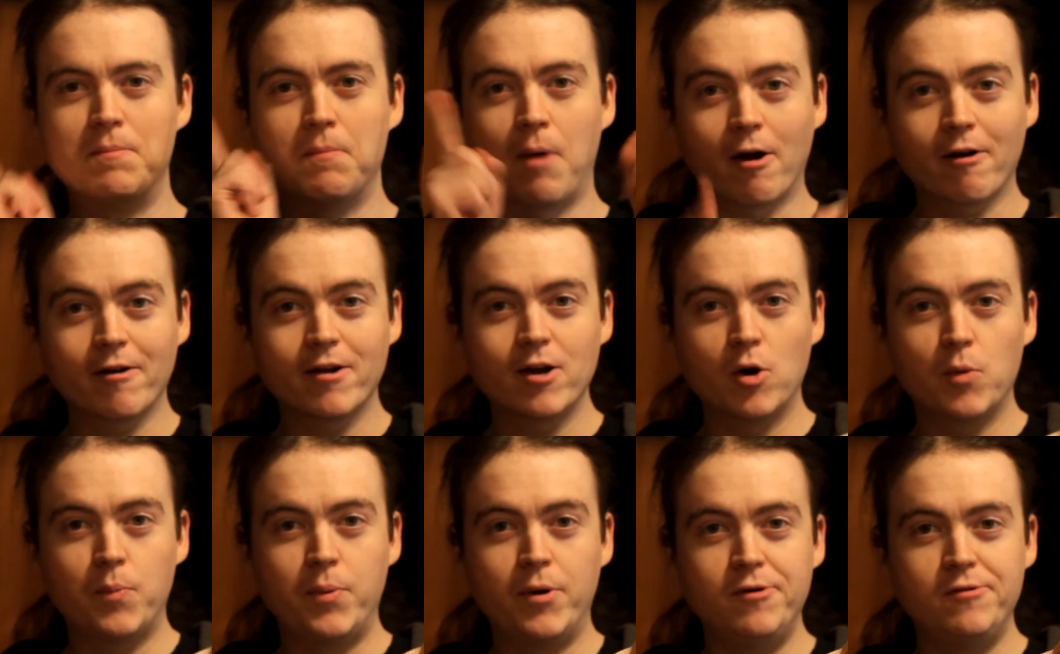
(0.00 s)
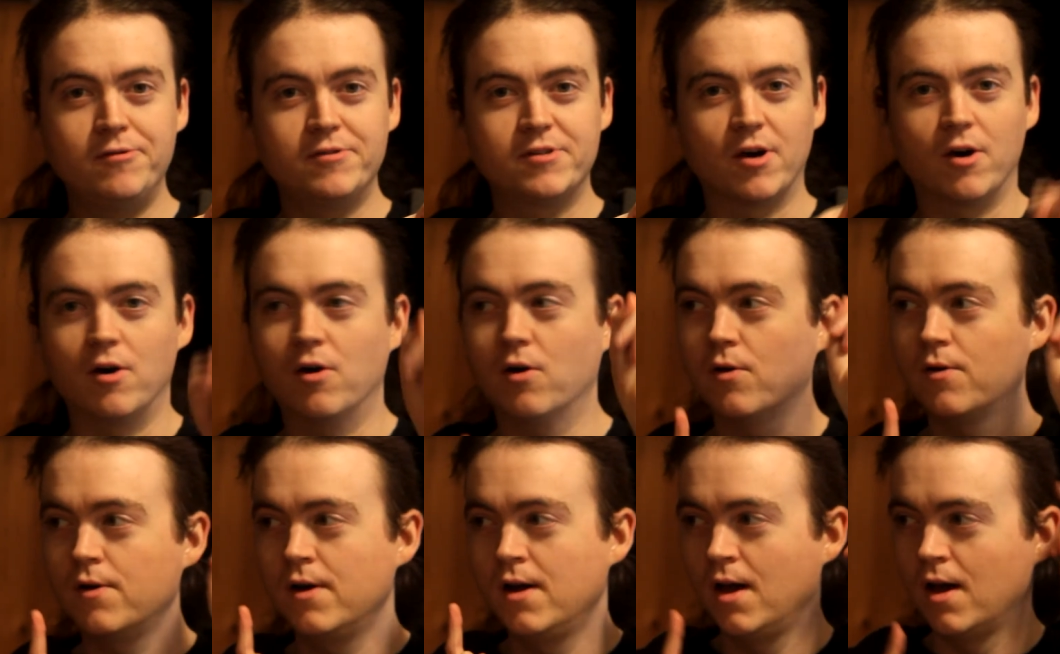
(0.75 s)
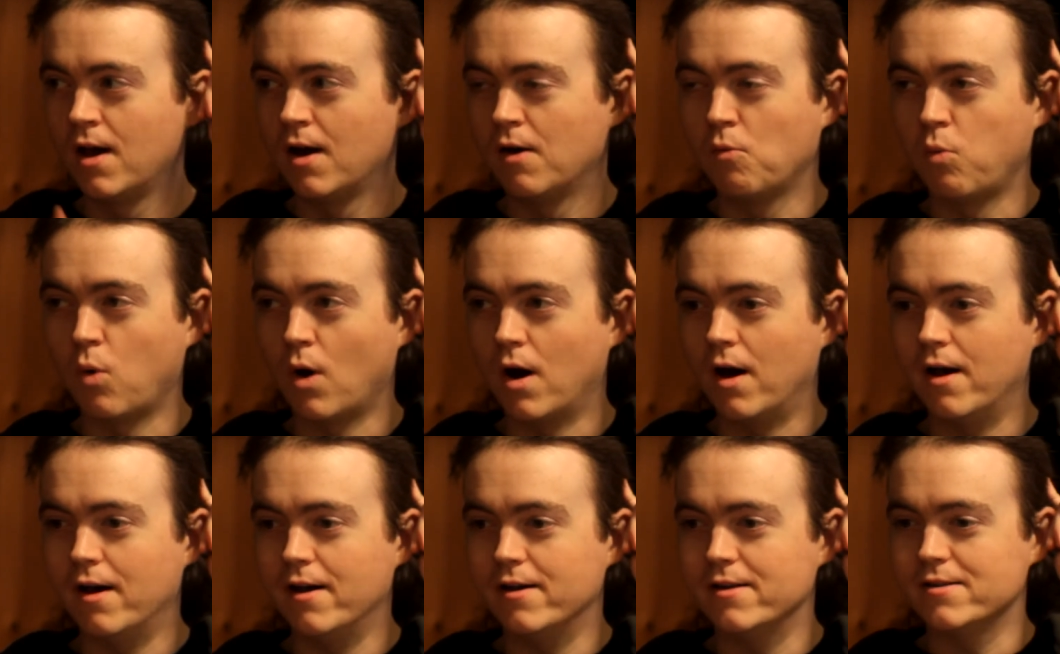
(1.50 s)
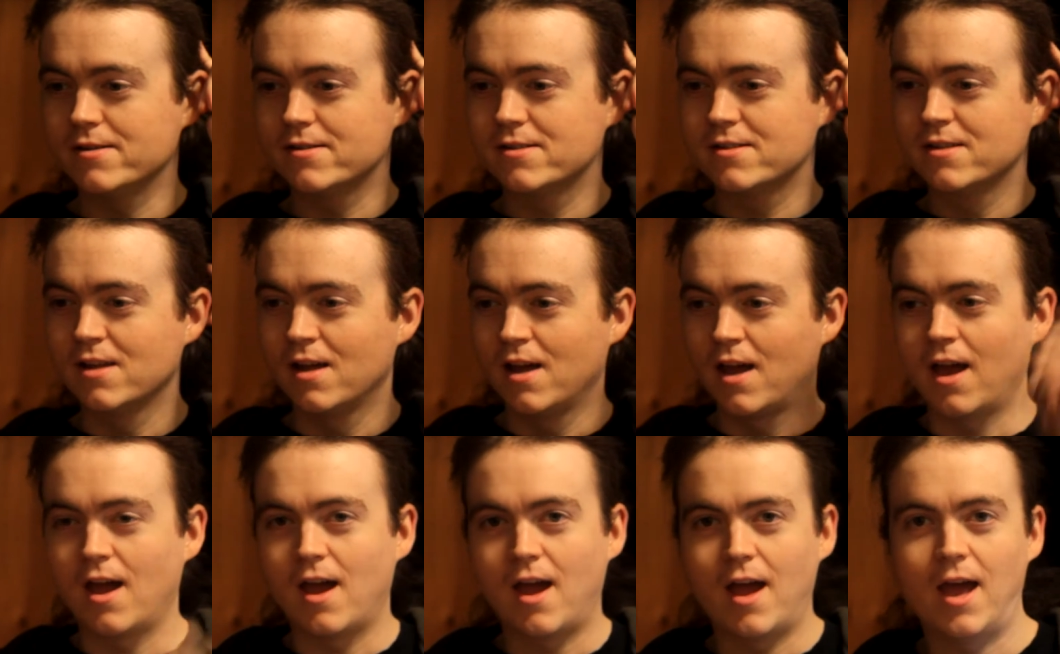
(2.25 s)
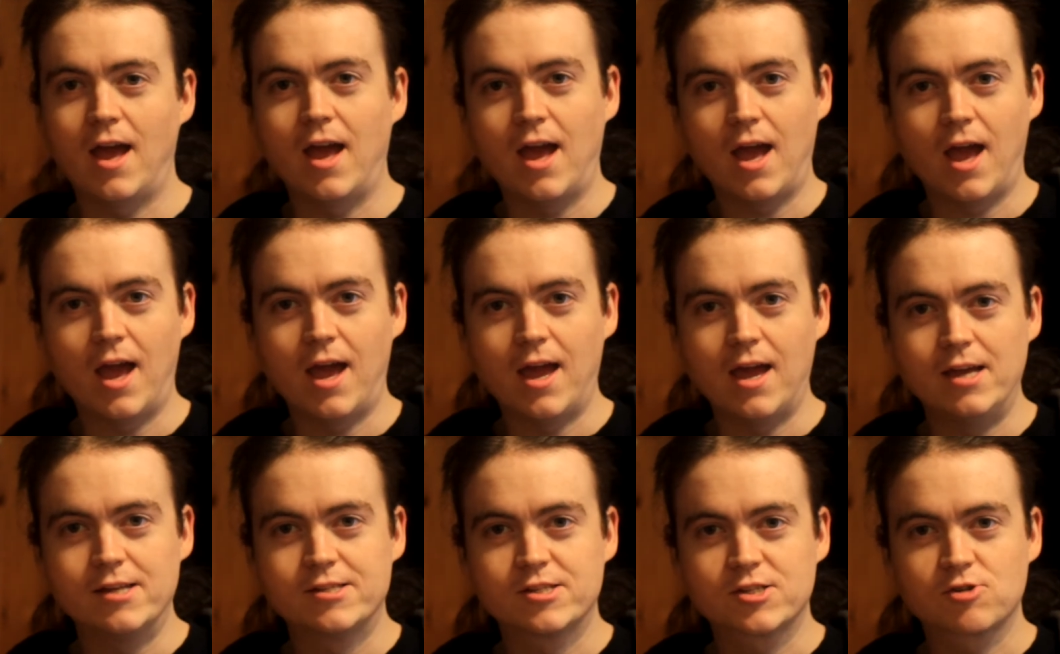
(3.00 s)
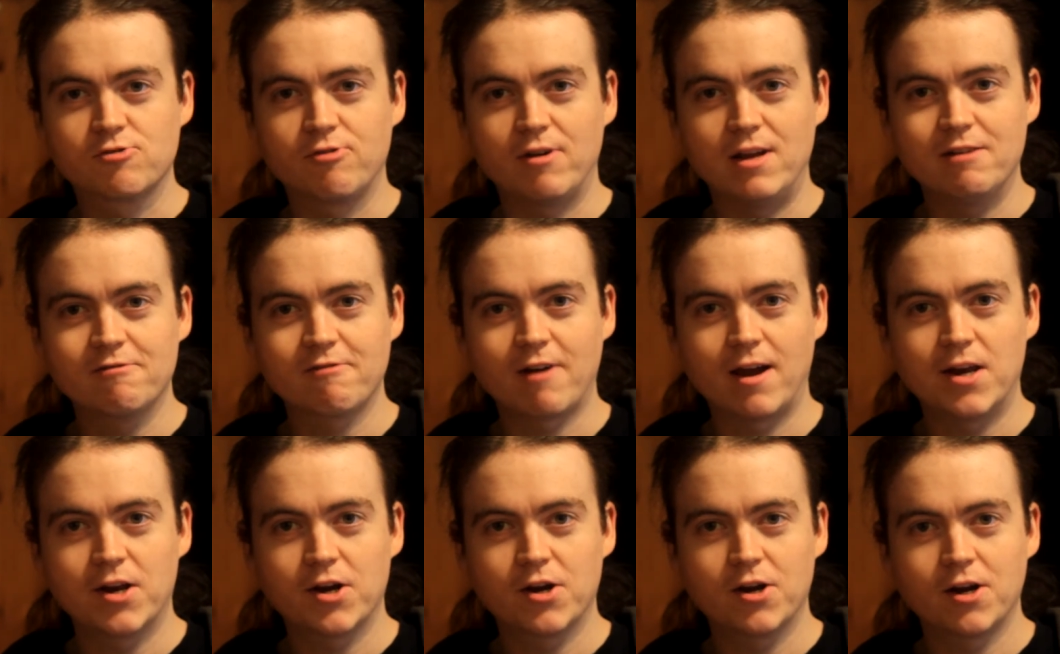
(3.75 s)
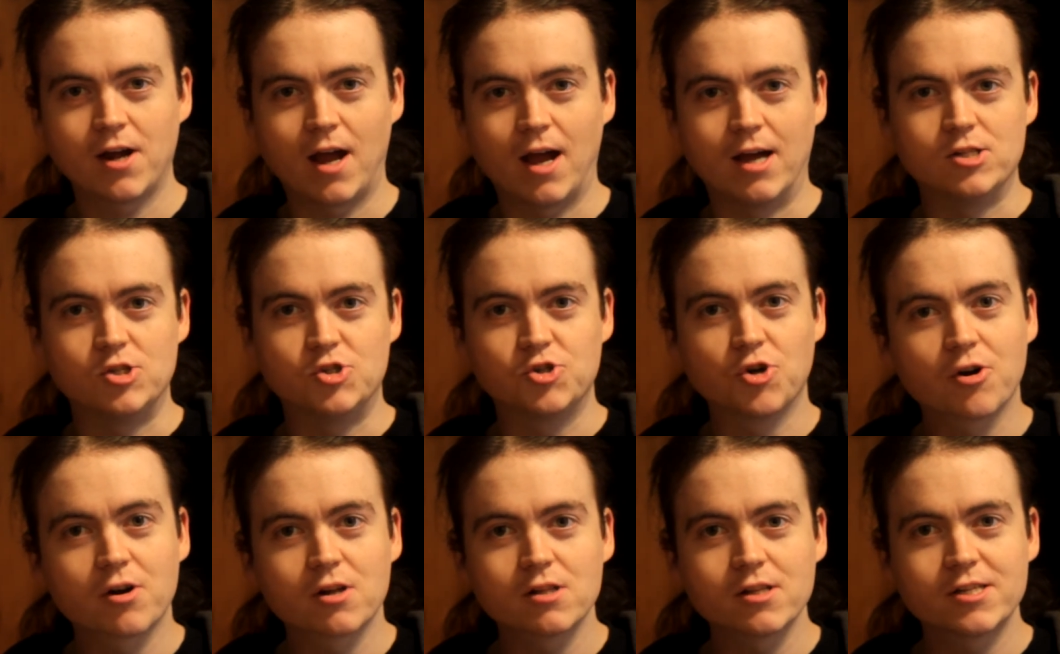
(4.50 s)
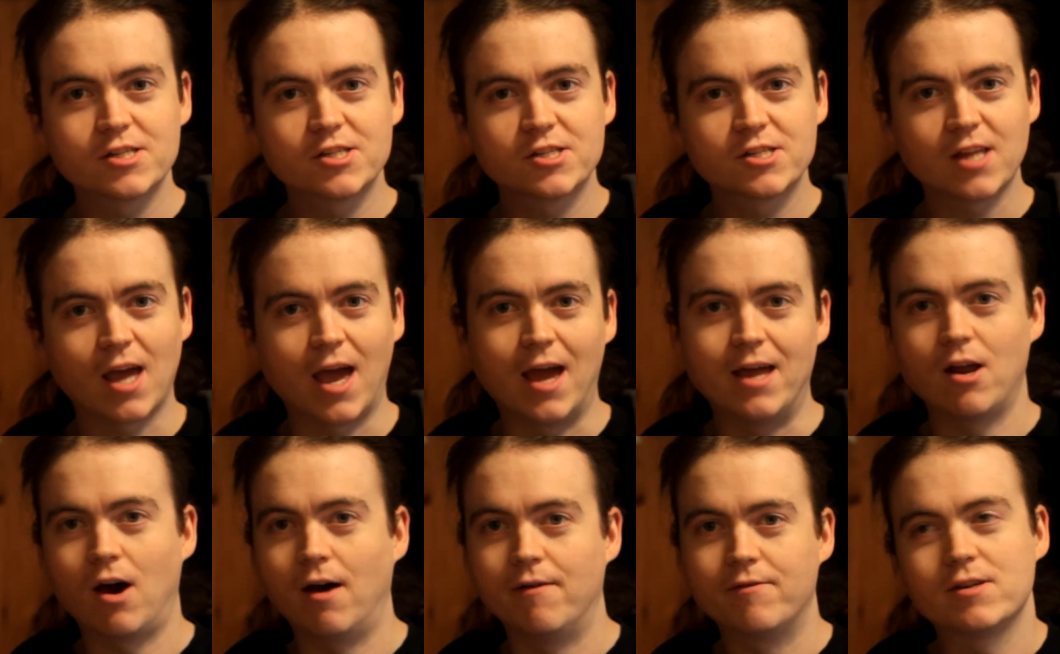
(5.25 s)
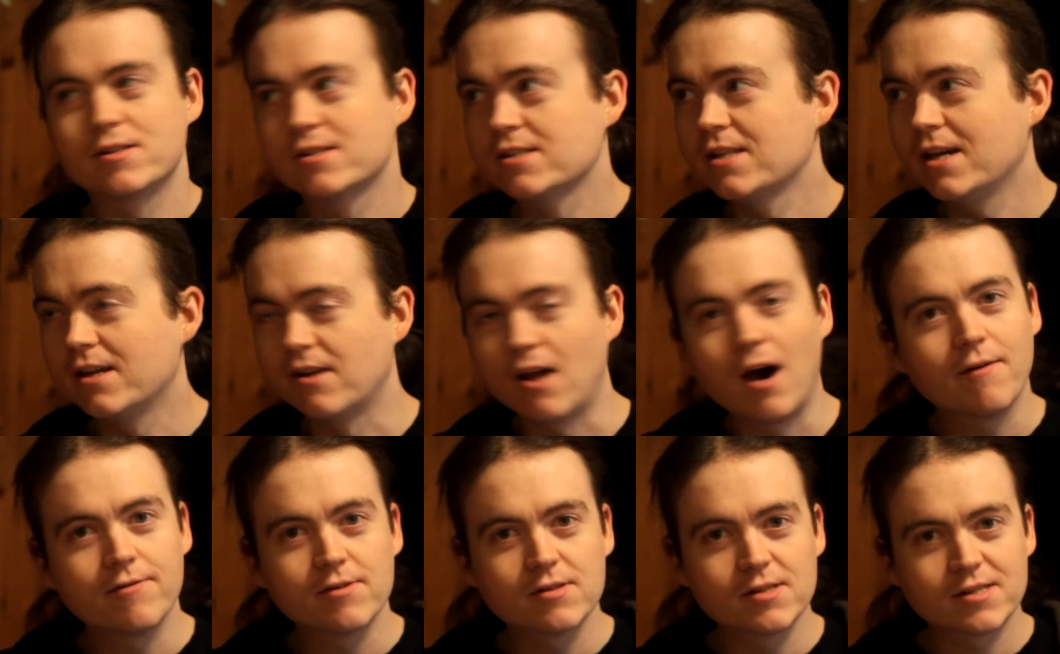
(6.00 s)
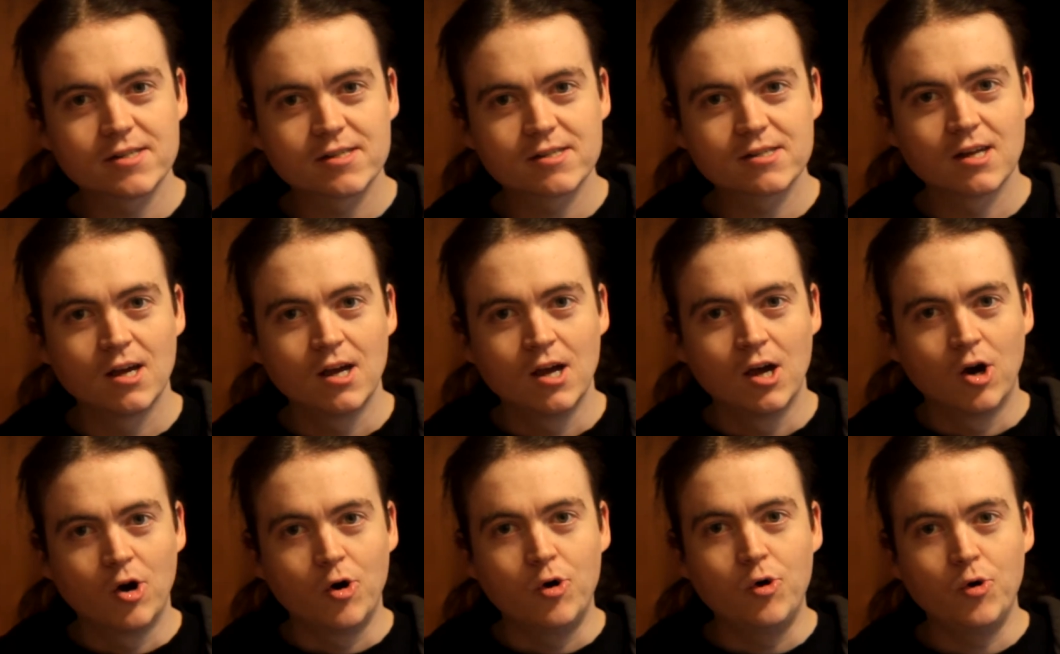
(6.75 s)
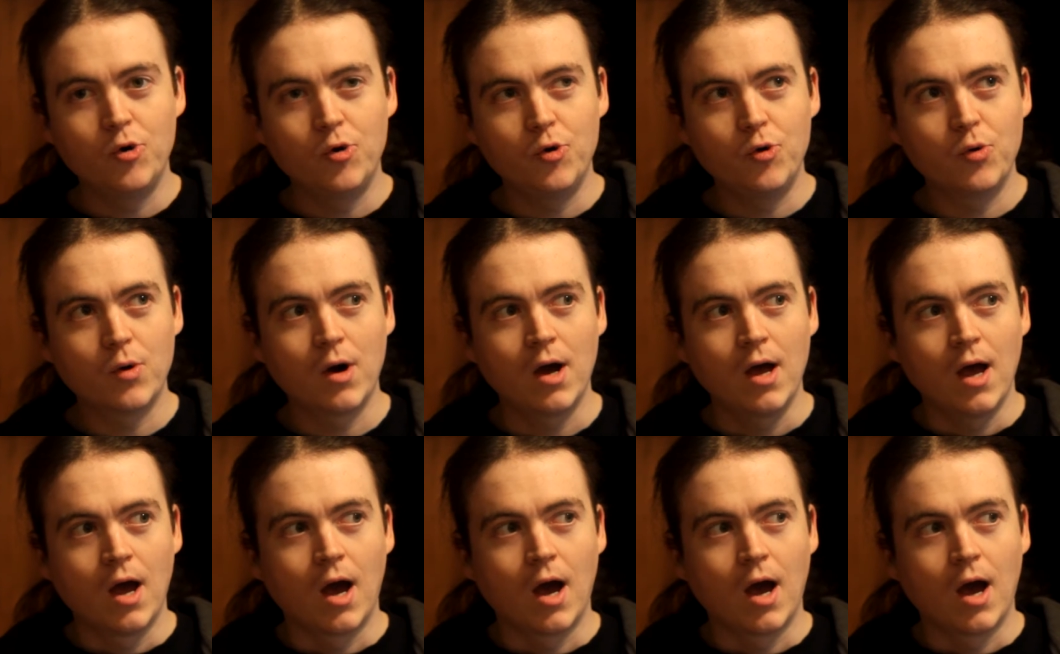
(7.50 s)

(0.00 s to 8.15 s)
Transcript: Mario Puzo was a screenwriter, a journalist, and obviously a novelist who